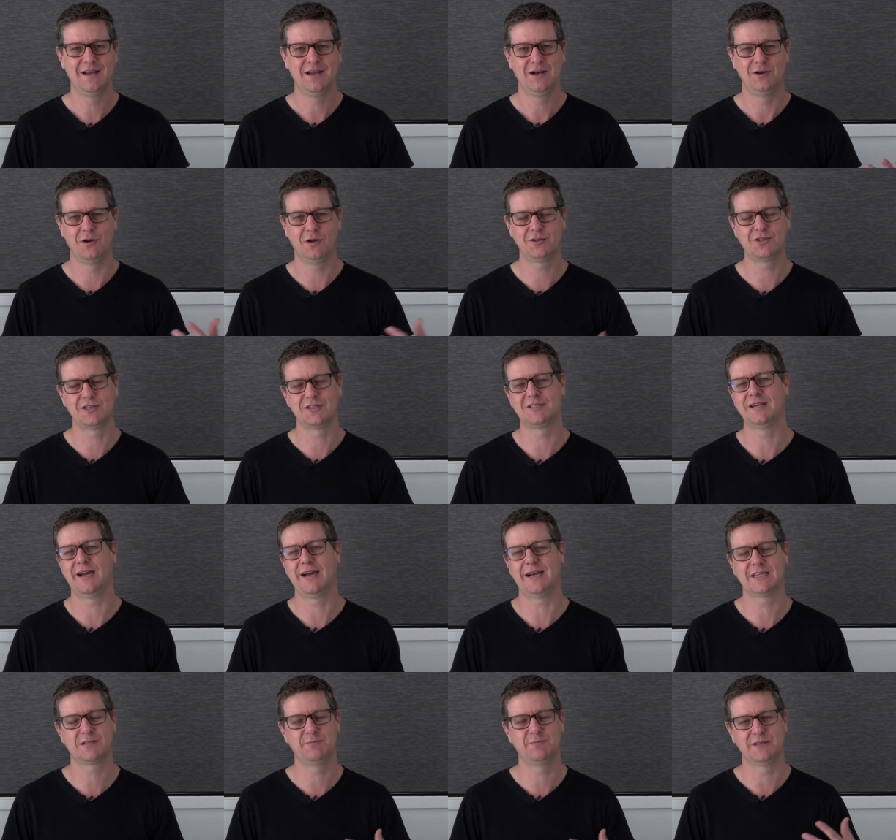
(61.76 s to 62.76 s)
not just to
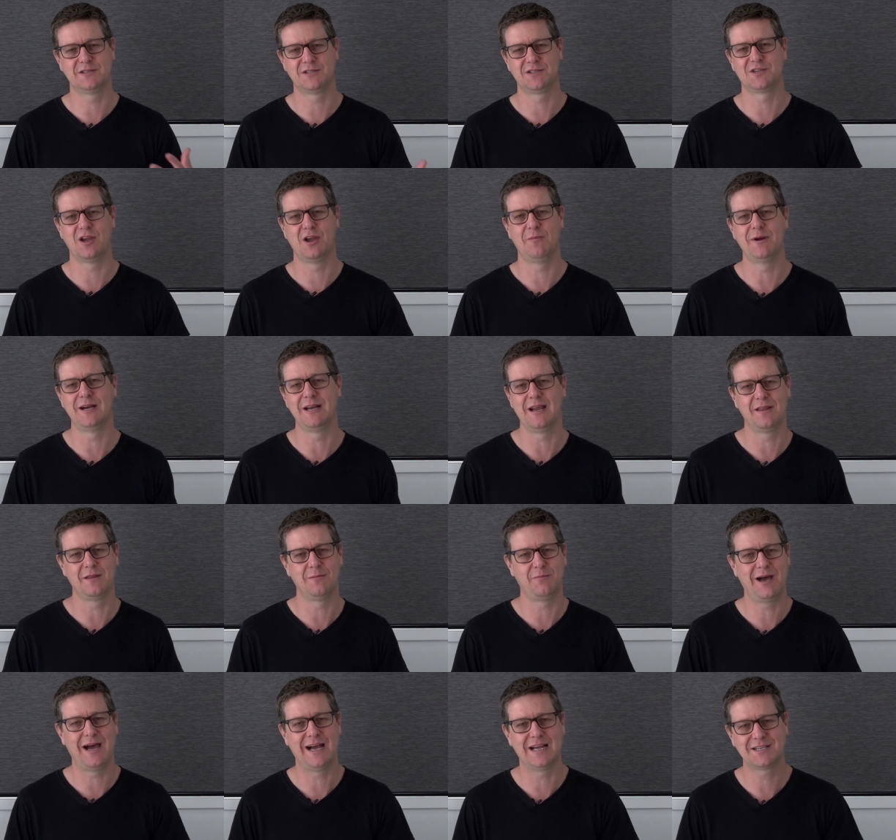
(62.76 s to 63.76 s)
us, but to so many other
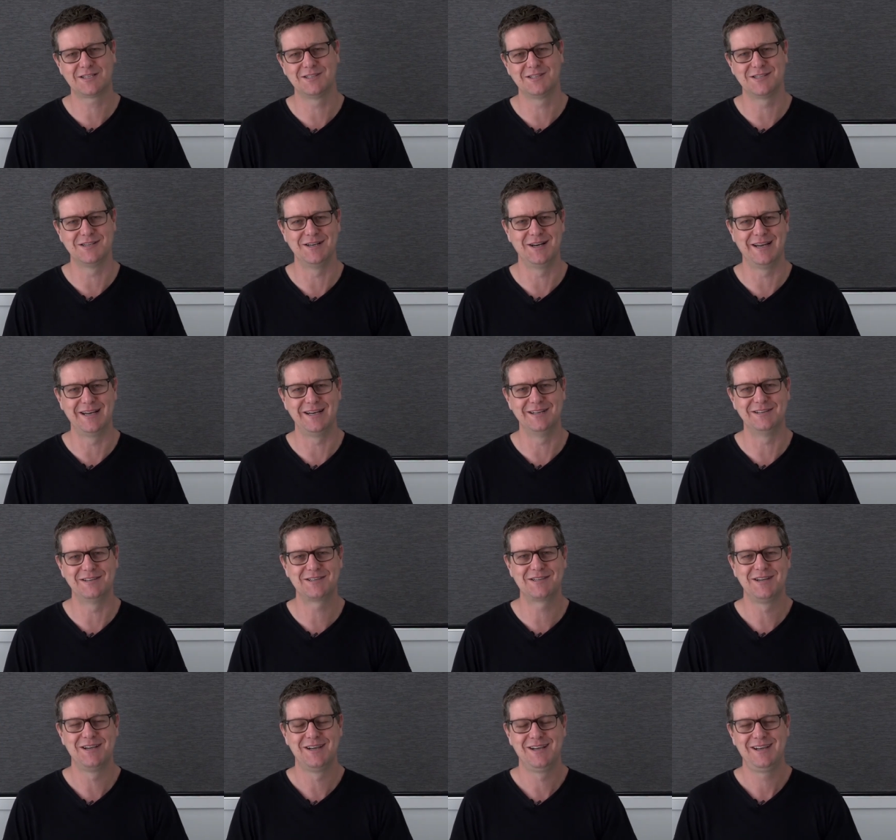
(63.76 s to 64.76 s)
pastors and
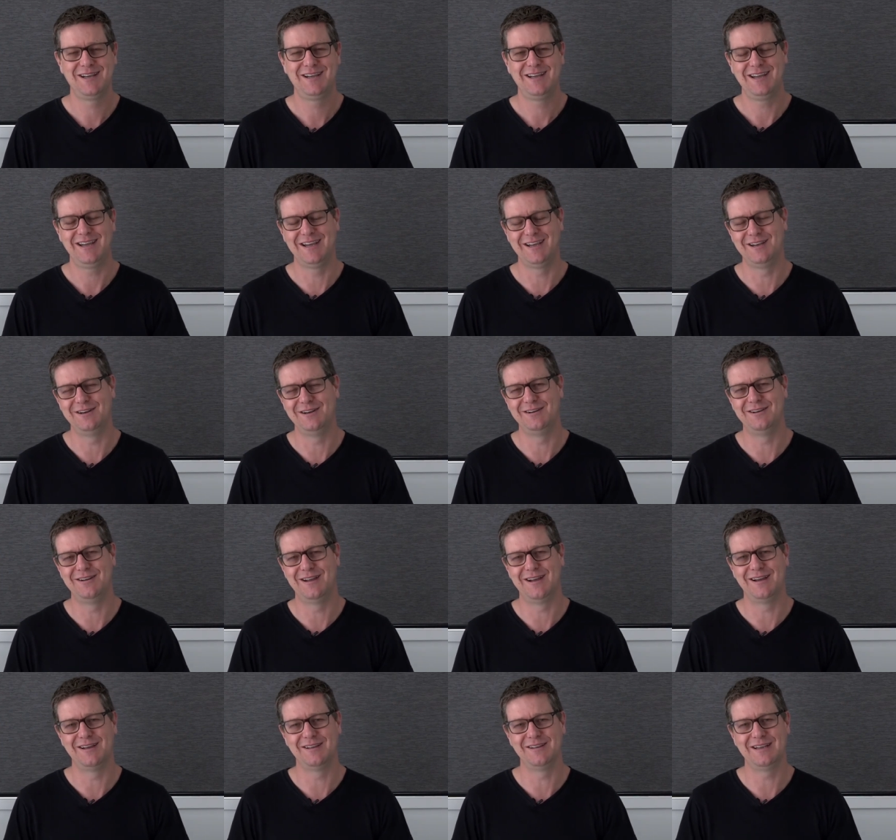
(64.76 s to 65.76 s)
leaders in
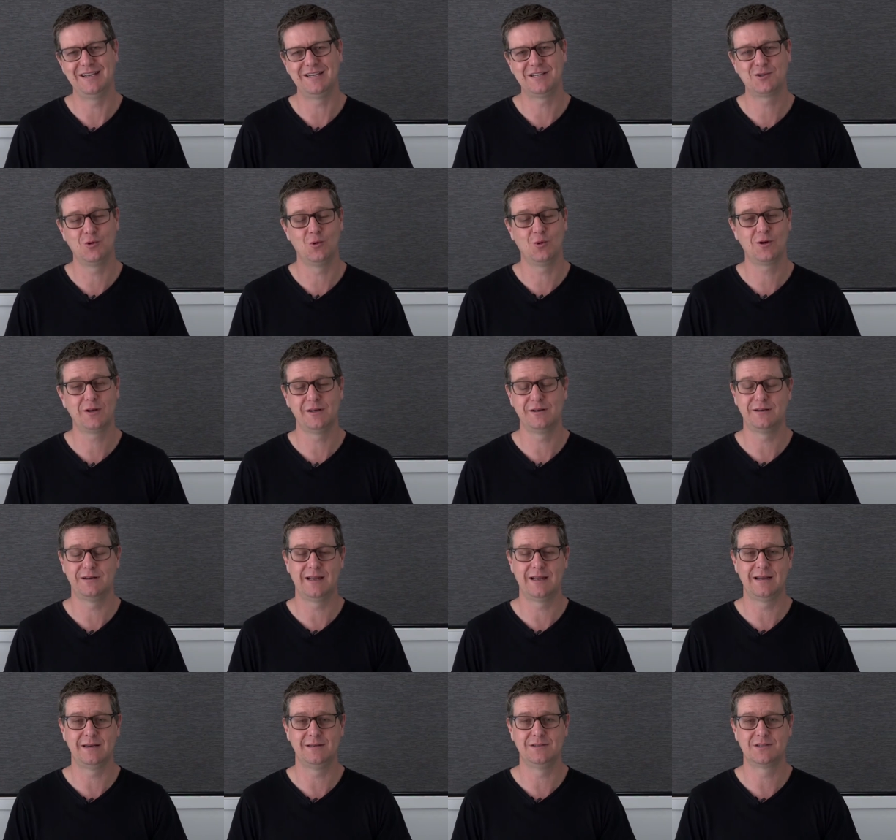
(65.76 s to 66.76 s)
East Auckland
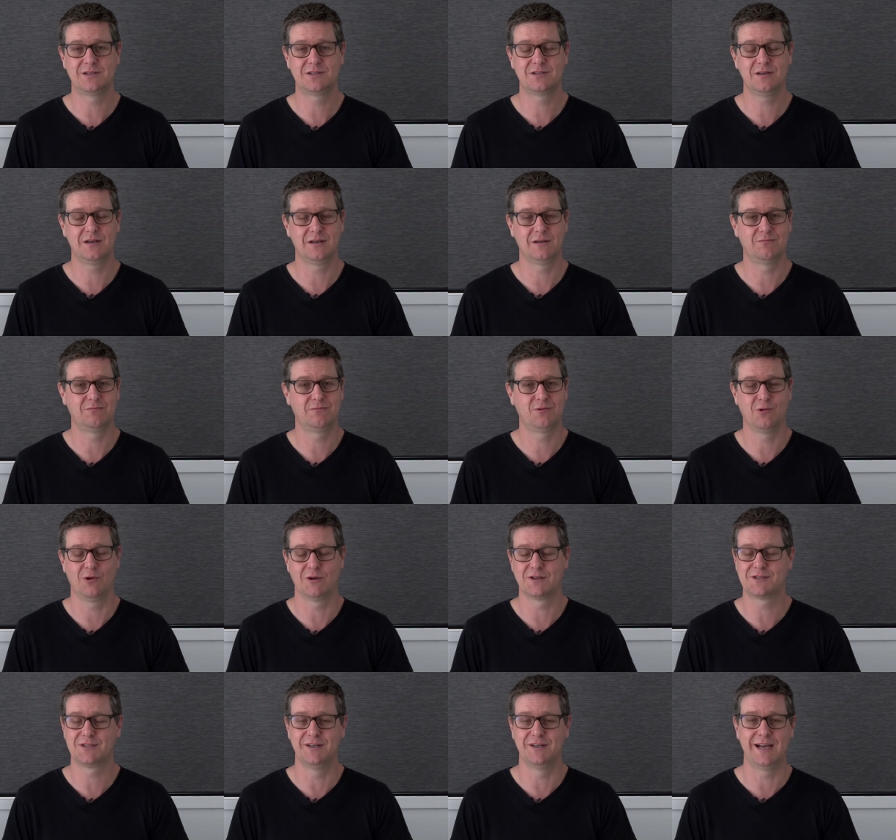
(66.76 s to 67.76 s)
and
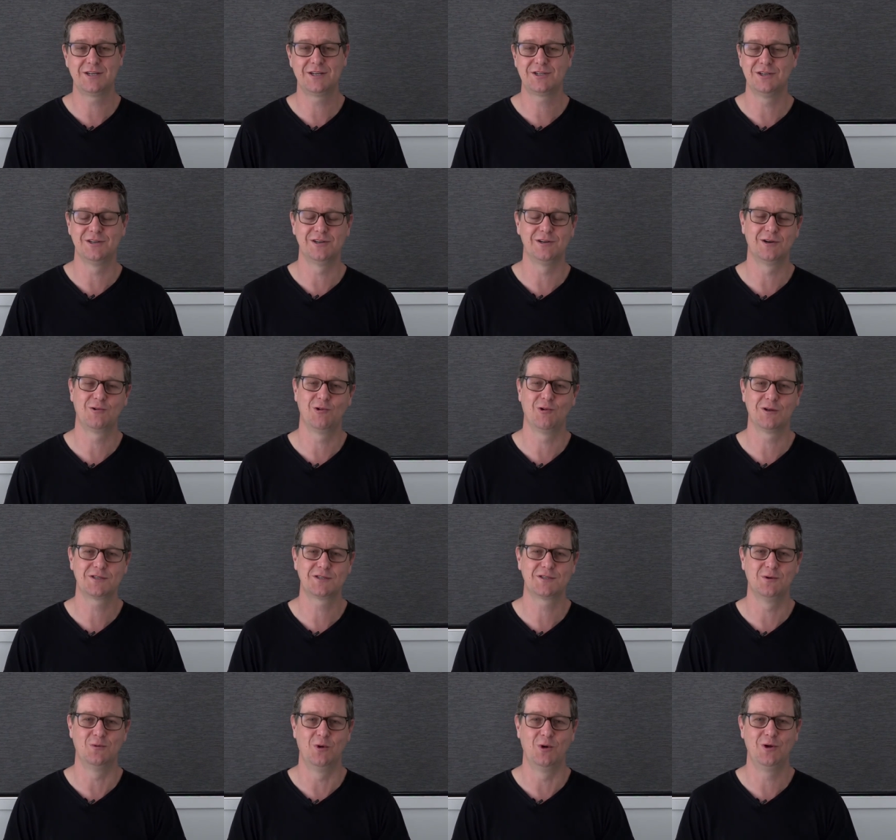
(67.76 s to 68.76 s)
across the nation and
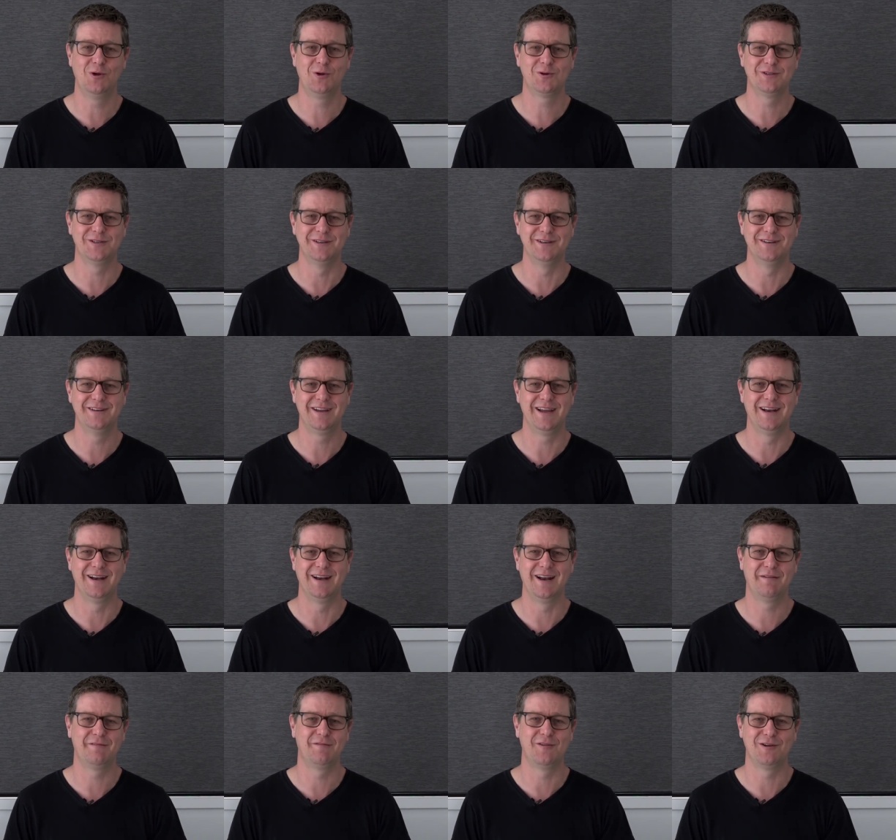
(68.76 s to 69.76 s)
across the world, and
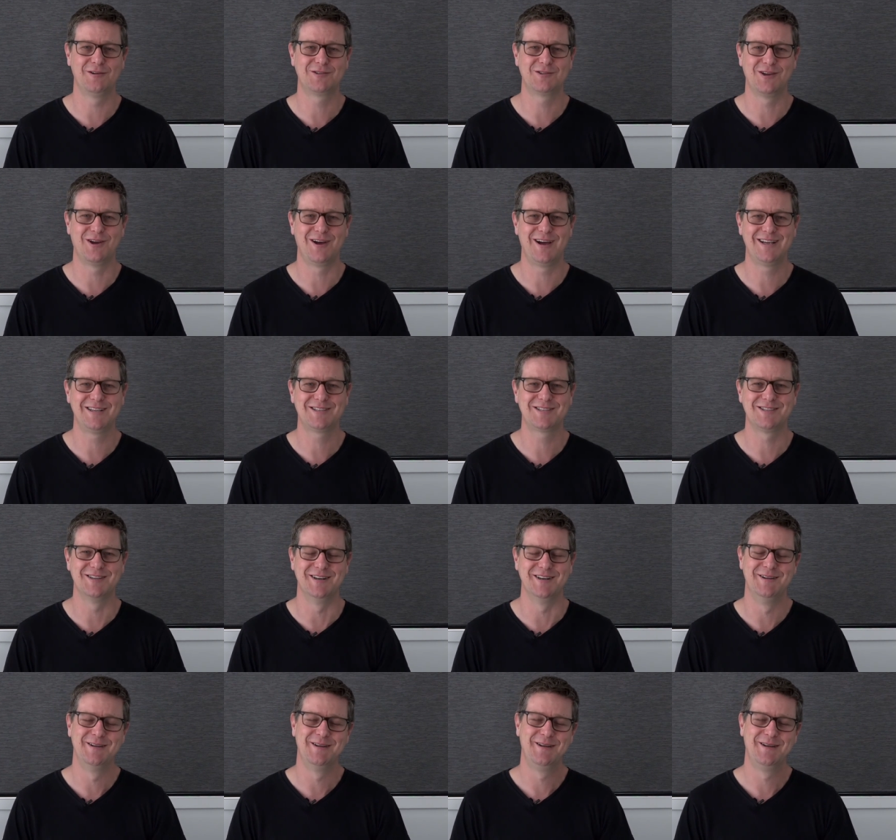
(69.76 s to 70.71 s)
love those guys. And